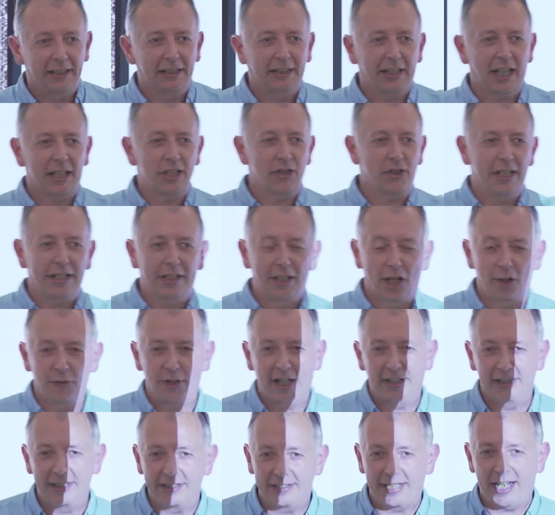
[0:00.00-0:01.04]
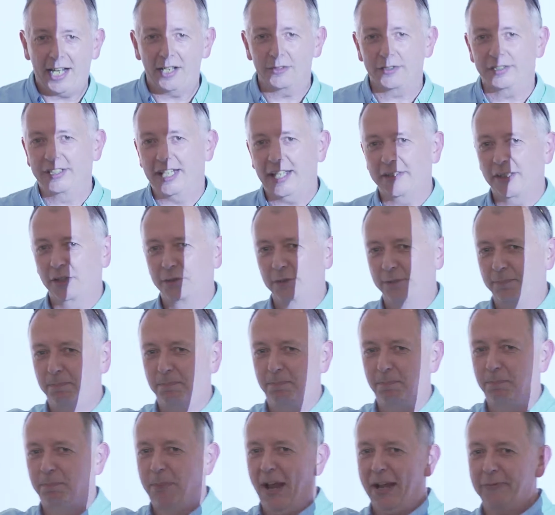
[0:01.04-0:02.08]
occasionally go around his house and he had those
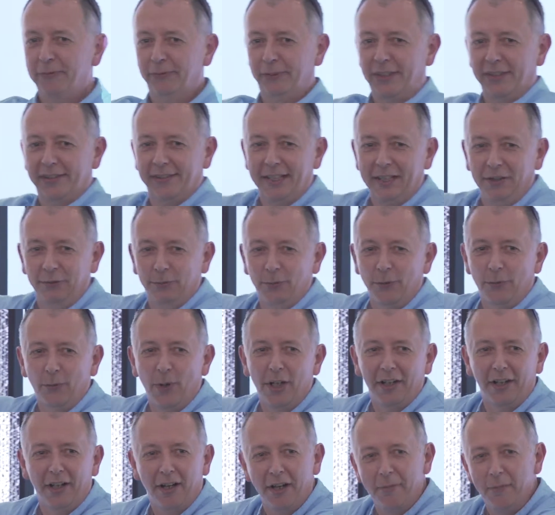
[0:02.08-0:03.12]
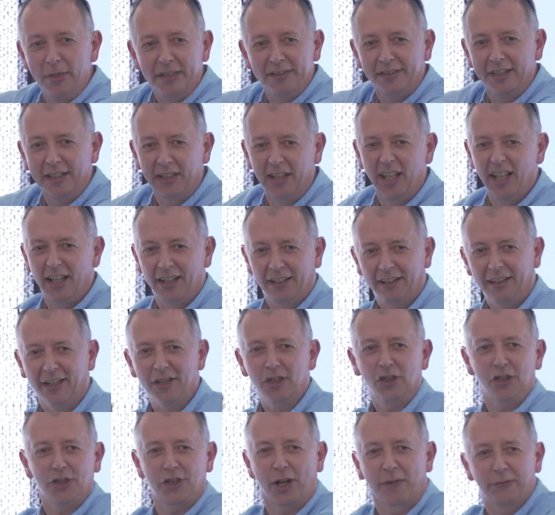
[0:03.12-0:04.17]
BAFTA things with one eye missing,
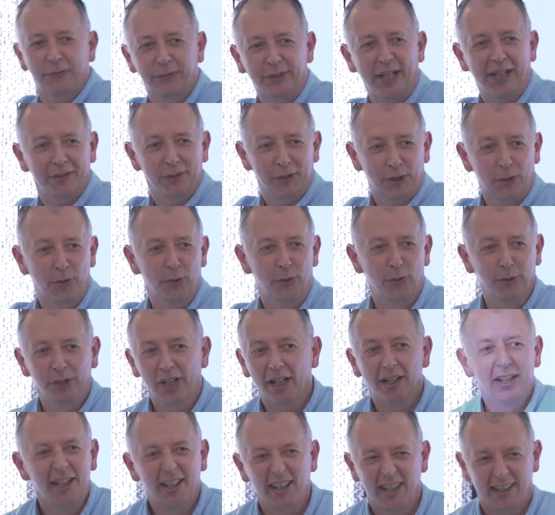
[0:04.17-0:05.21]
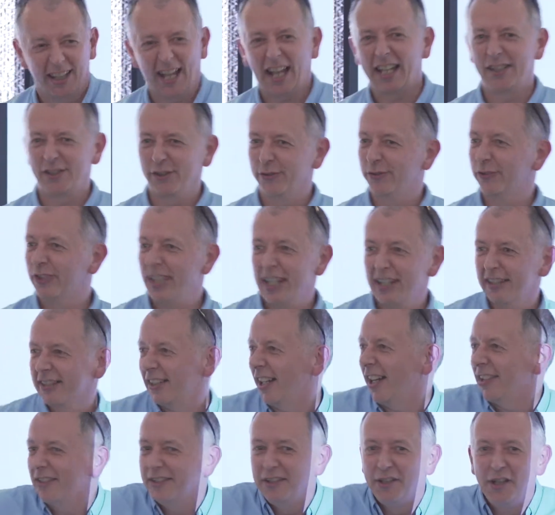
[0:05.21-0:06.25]
like shoved down a corner. Age of 6,
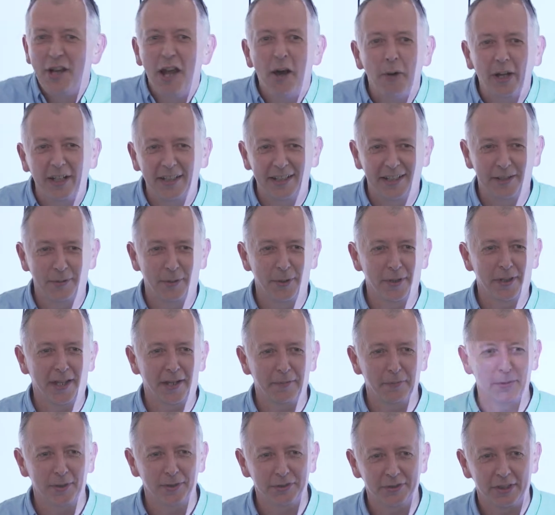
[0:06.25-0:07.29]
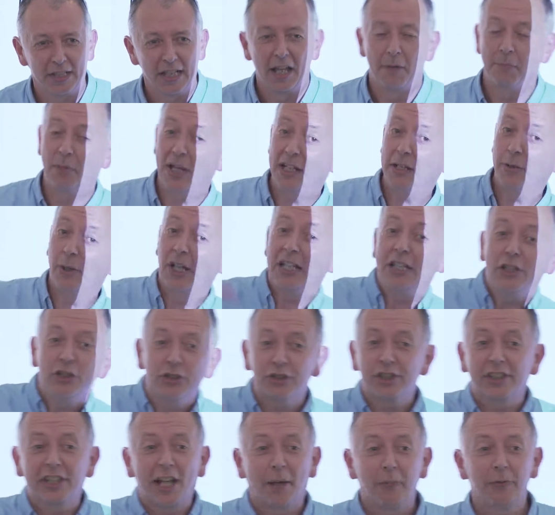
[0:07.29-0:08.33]
I had no idea what that was. But anyway, he
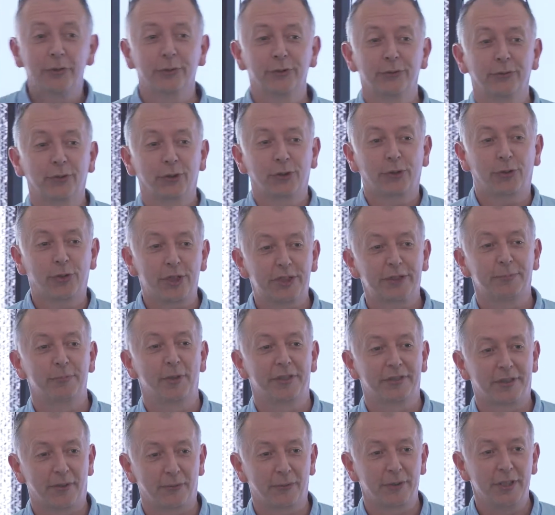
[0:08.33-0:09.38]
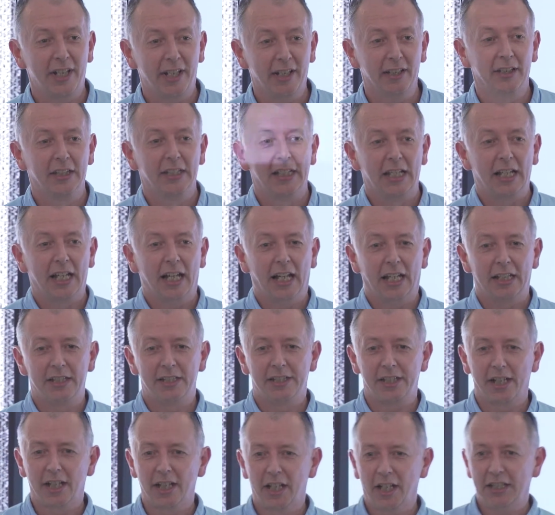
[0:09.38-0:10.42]
used to come to us for Christmas every year.
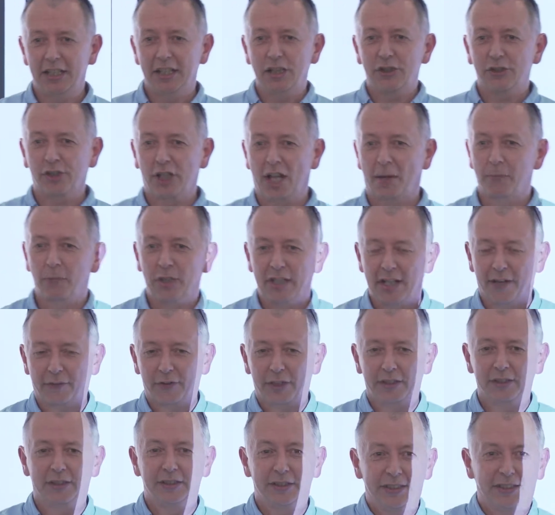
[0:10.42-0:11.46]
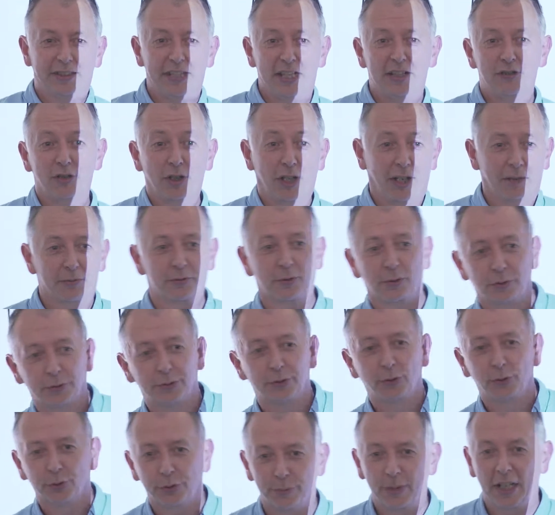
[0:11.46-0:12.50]
And he used to come, we'd have the dinner, and I'd sort of
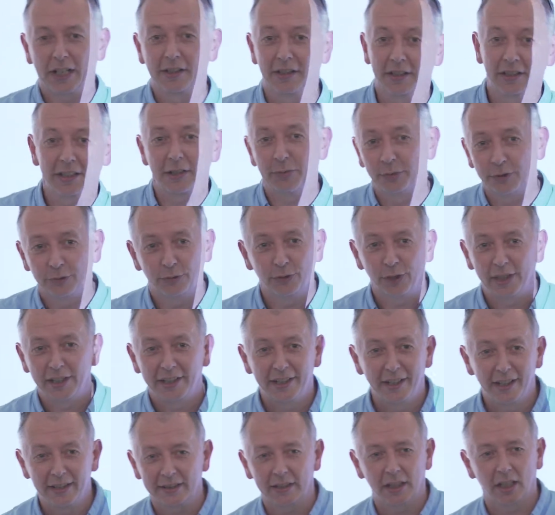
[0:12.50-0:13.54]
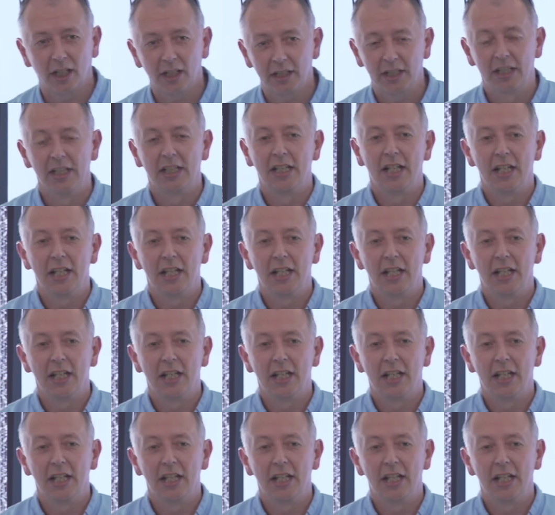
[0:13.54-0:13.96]
talk to my uncle, he was a really nice guy.